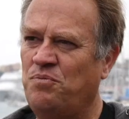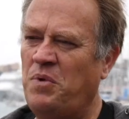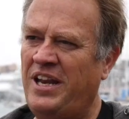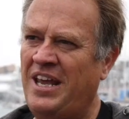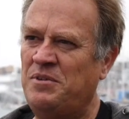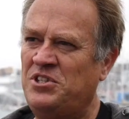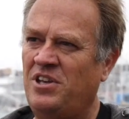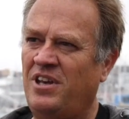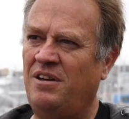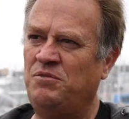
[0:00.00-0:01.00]
My name is
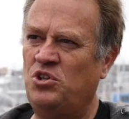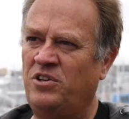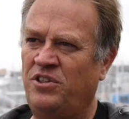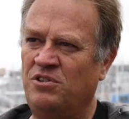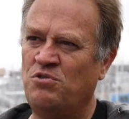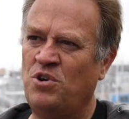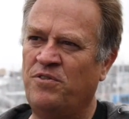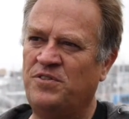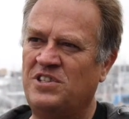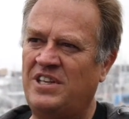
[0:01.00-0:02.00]
Jonathan
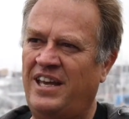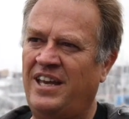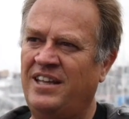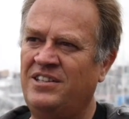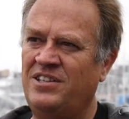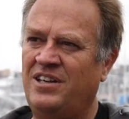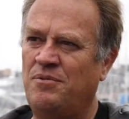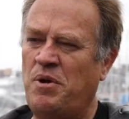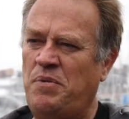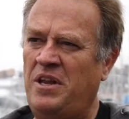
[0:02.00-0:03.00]
Crofts, and
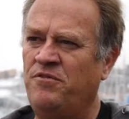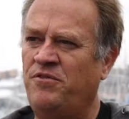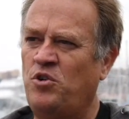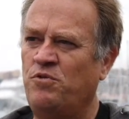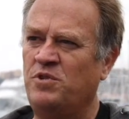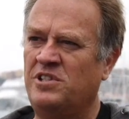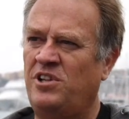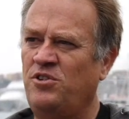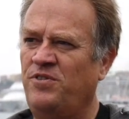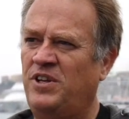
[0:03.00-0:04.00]
I've been involved with
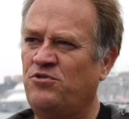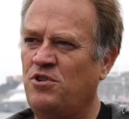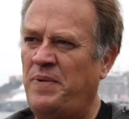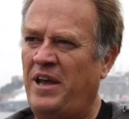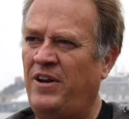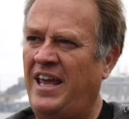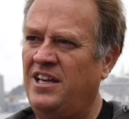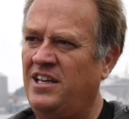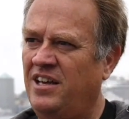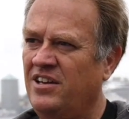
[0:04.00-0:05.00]
slow fish for about
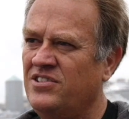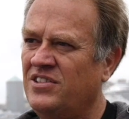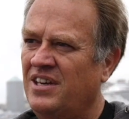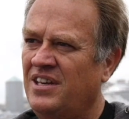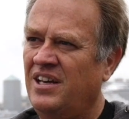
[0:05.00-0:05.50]
8 years.